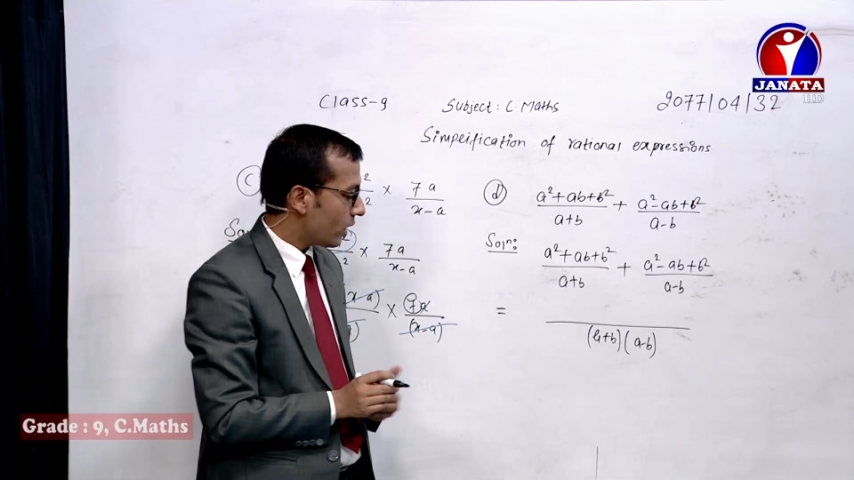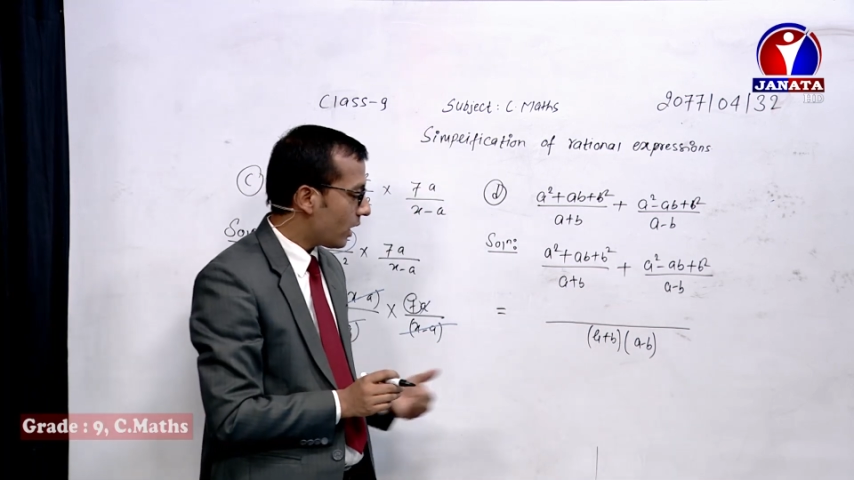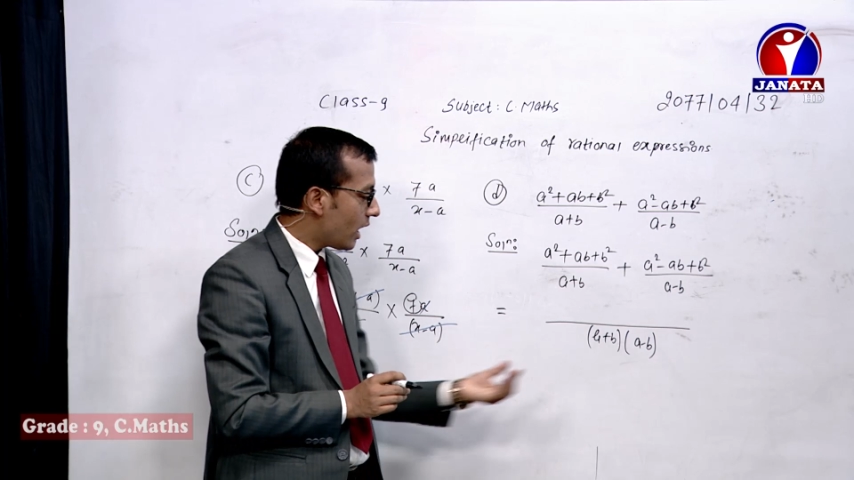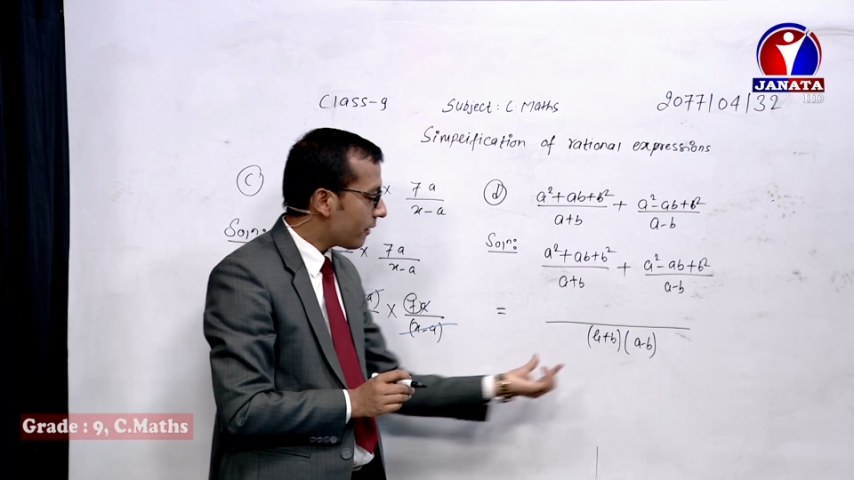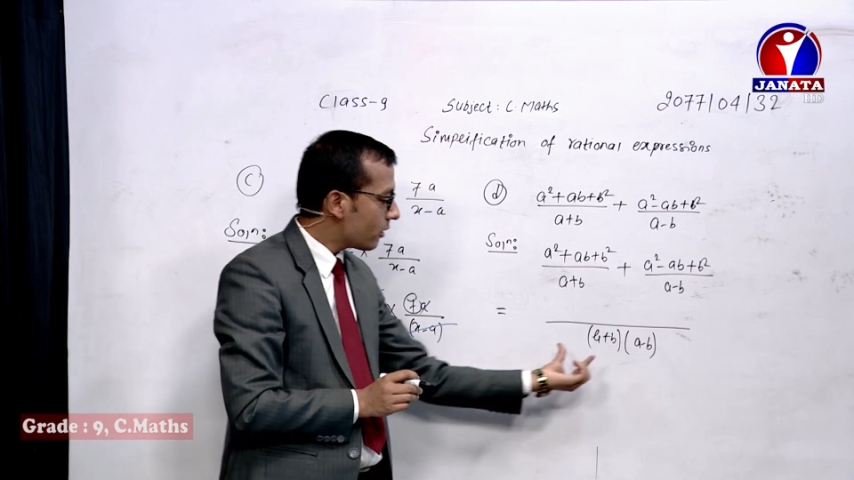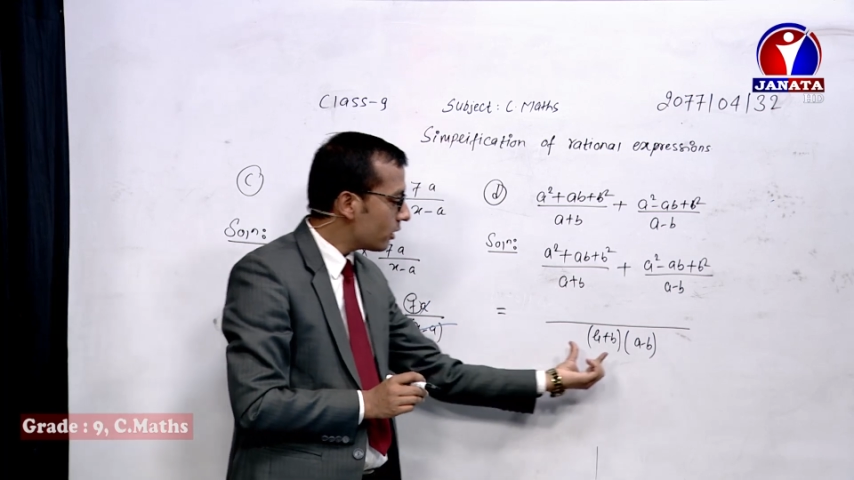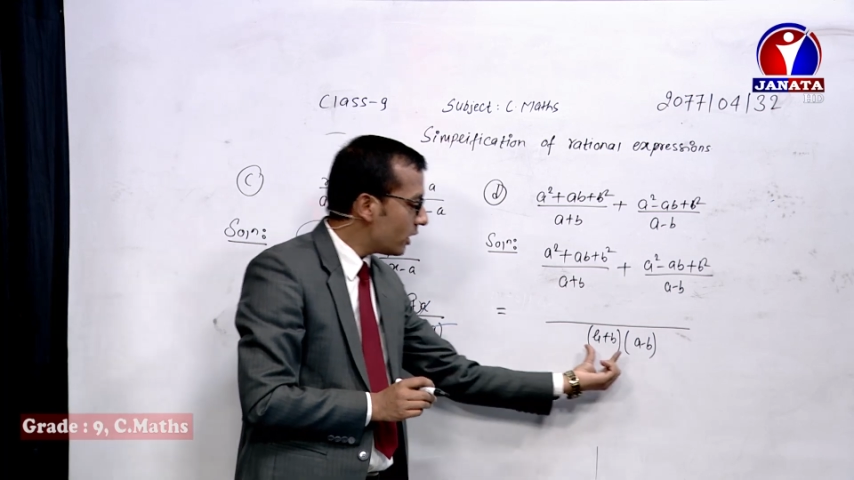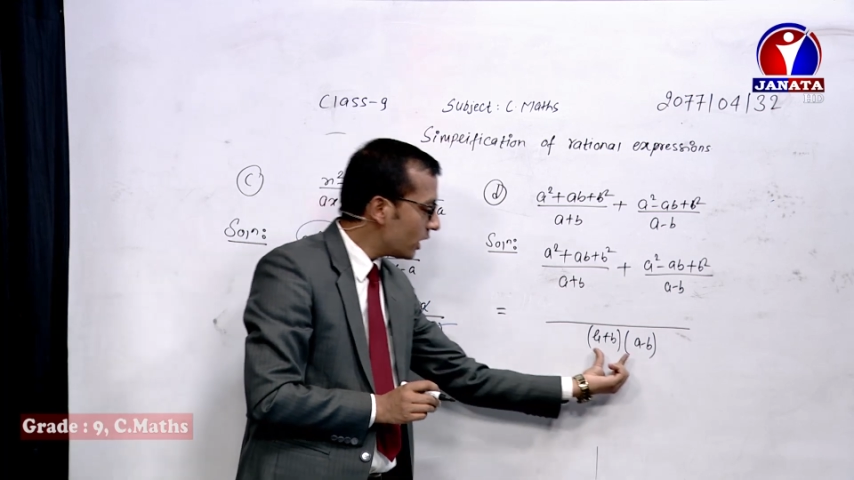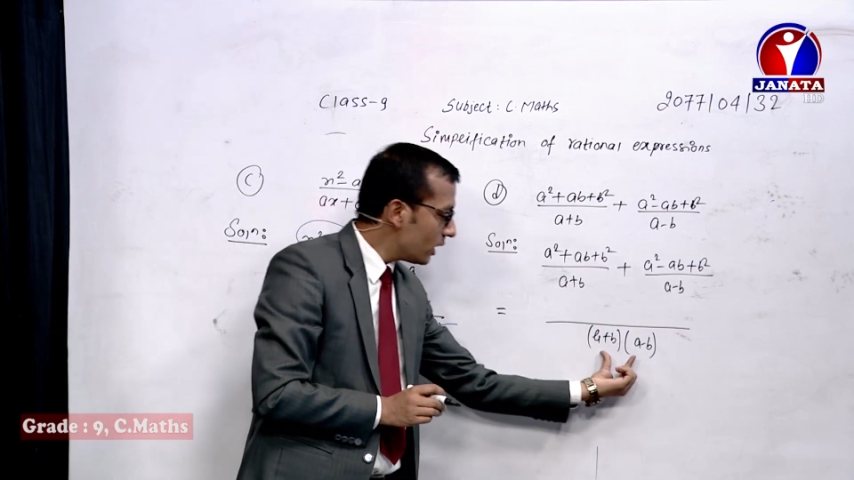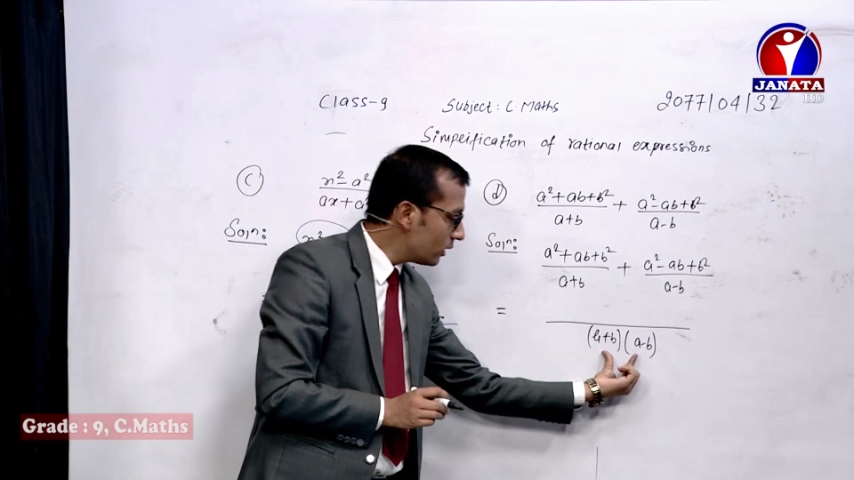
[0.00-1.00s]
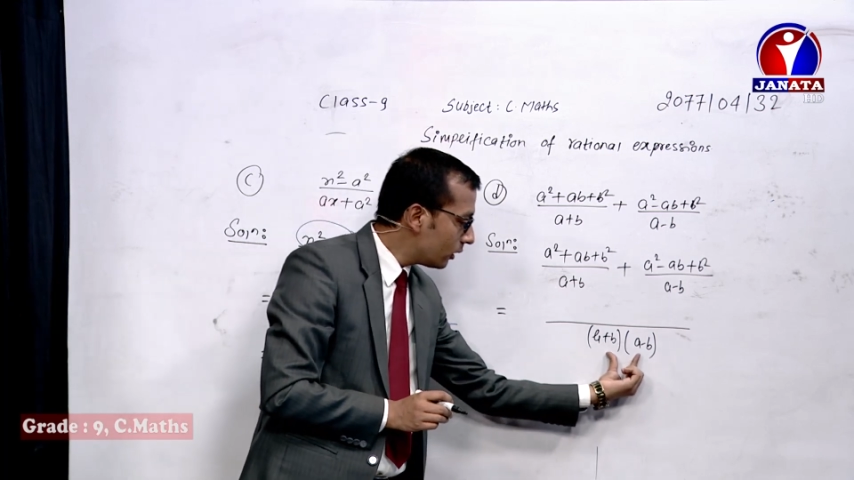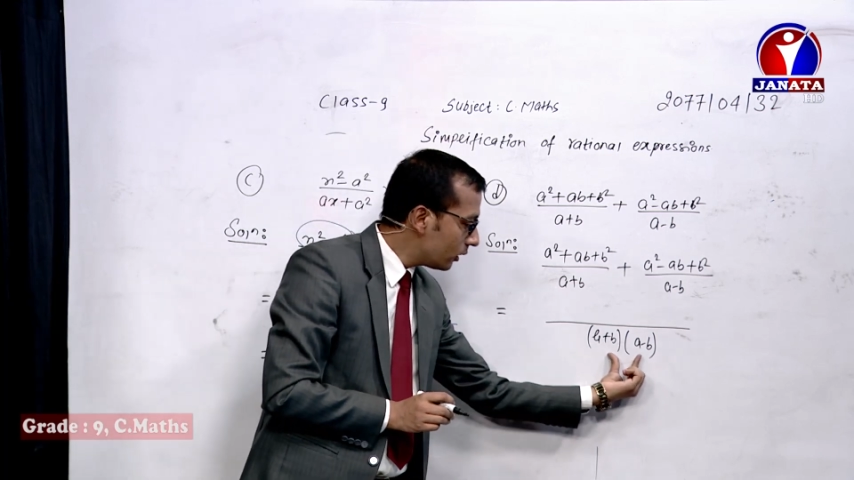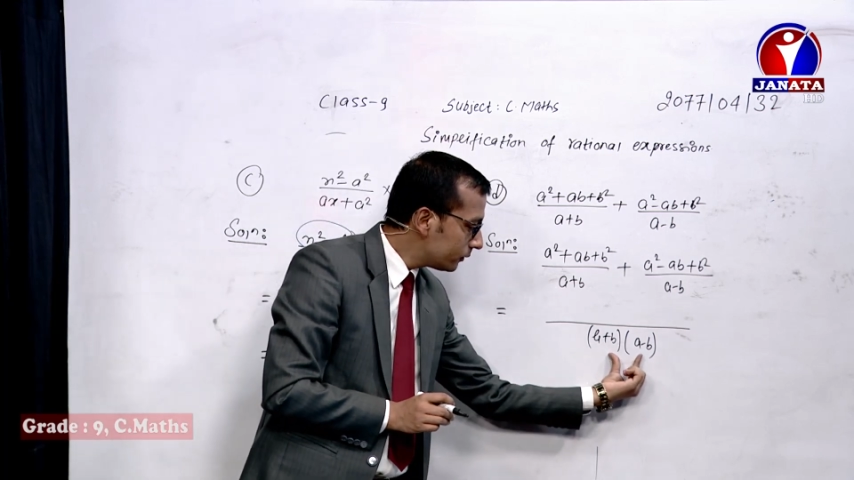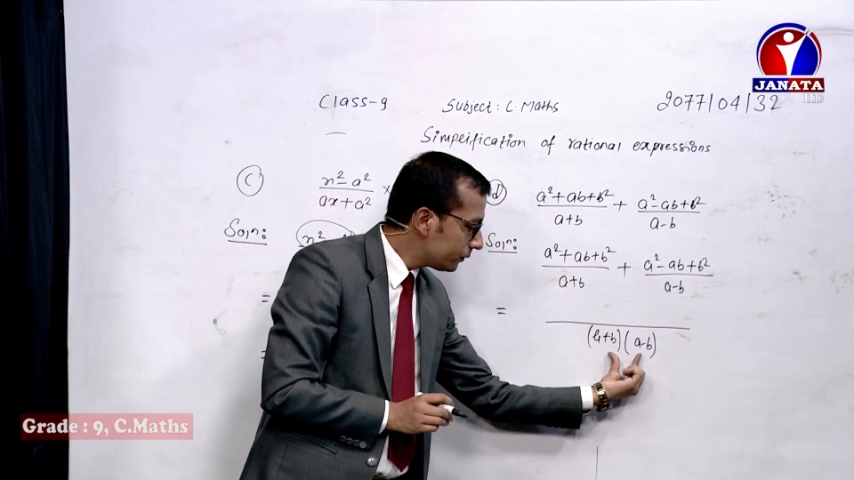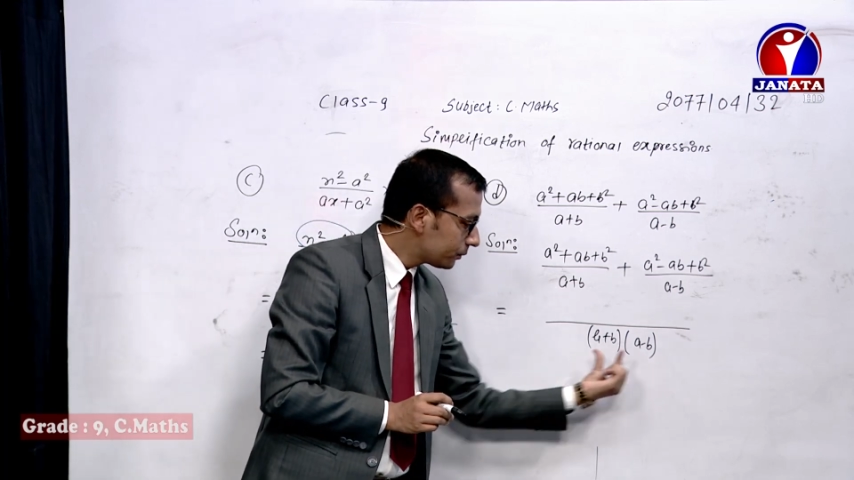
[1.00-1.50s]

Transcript: after taking the